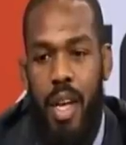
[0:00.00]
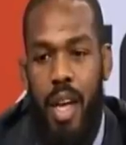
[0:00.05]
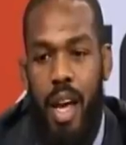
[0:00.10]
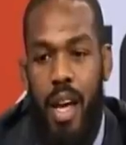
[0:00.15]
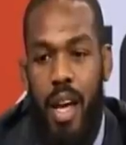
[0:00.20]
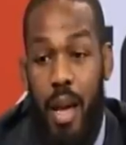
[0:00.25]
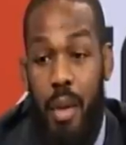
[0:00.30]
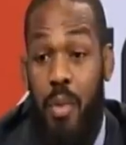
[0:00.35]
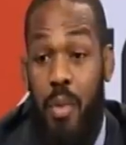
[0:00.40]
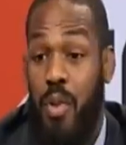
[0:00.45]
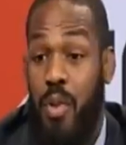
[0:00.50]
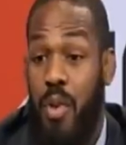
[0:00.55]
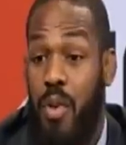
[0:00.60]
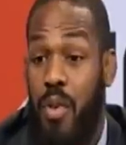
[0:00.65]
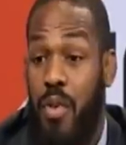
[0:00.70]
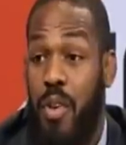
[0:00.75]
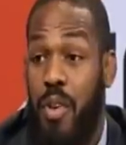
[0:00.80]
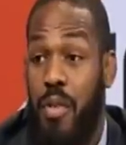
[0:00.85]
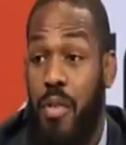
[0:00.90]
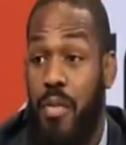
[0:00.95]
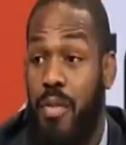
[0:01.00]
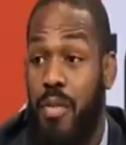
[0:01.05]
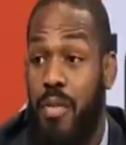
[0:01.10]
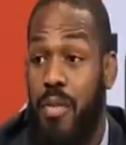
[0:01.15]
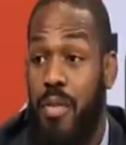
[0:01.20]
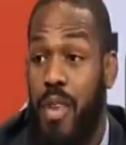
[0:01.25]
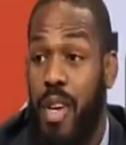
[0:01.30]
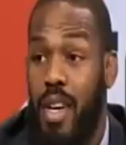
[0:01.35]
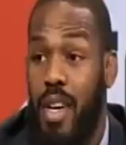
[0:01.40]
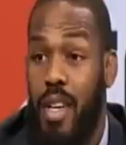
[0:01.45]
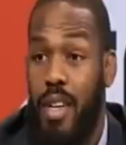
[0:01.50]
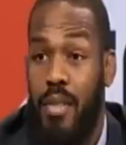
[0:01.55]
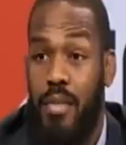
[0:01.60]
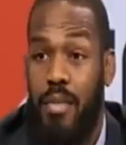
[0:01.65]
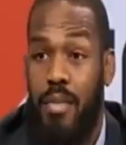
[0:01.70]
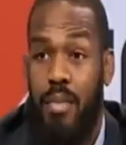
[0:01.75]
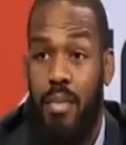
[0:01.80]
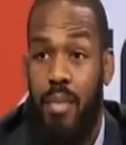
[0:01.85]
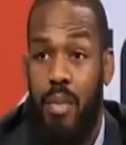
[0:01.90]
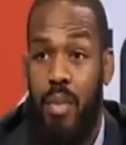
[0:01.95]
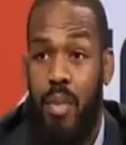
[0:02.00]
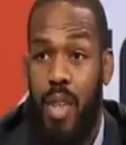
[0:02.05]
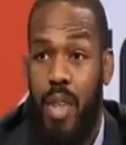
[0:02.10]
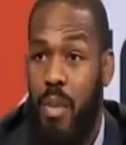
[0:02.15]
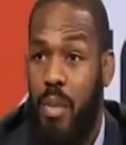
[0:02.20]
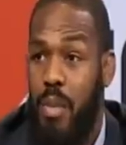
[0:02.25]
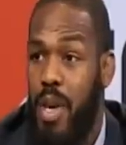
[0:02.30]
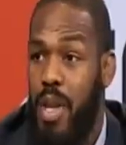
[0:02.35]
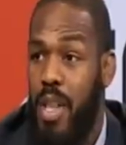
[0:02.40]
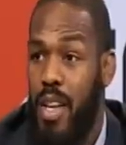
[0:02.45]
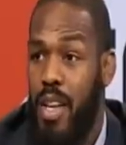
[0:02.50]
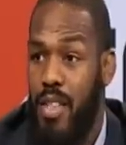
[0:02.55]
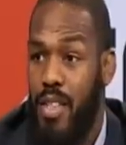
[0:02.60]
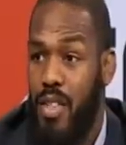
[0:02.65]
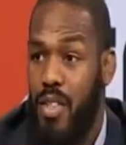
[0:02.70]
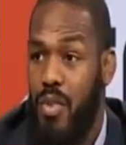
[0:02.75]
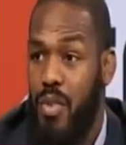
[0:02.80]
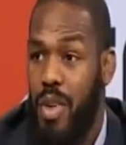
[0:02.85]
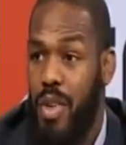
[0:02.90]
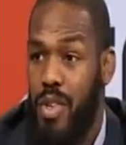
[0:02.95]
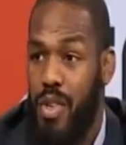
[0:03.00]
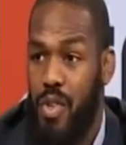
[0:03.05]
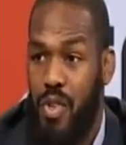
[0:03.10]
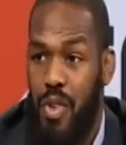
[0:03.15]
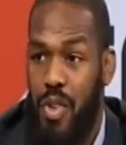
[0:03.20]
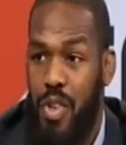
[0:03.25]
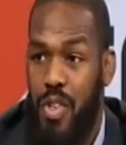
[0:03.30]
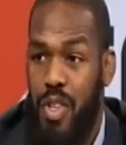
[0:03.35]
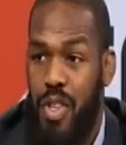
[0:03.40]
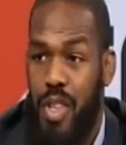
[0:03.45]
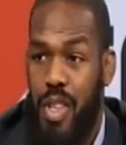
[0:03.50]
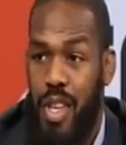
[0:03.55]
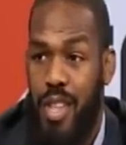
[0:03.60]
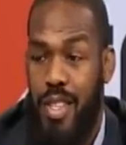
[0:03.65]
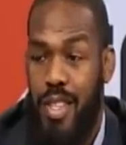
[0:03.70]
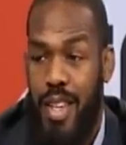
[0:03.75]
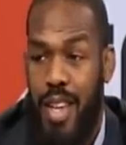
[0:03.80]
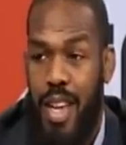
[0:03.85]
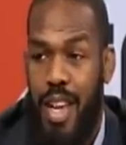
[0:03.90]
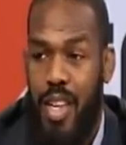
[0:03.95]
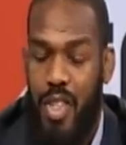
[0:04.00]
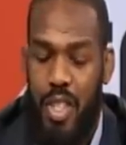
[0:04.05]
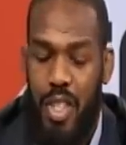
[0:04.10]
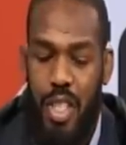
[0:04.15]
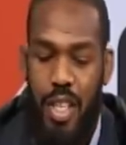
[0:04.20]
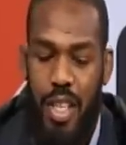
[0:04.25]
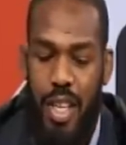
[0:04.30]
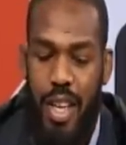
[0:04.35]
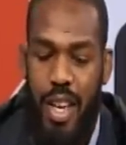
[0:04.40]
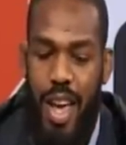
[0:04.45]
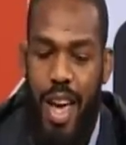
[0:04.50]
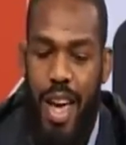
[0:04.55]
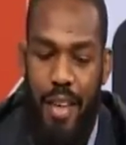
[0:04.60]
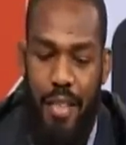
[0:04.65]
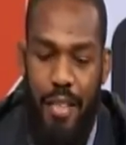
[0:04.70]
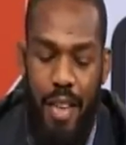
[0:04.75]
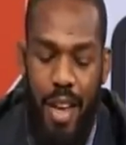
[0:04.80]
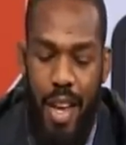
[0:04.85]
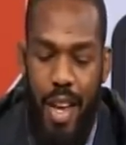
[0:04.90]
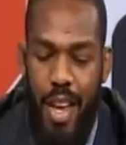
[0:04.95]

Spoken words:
got pulled over without my license and registration, things that I actually did have.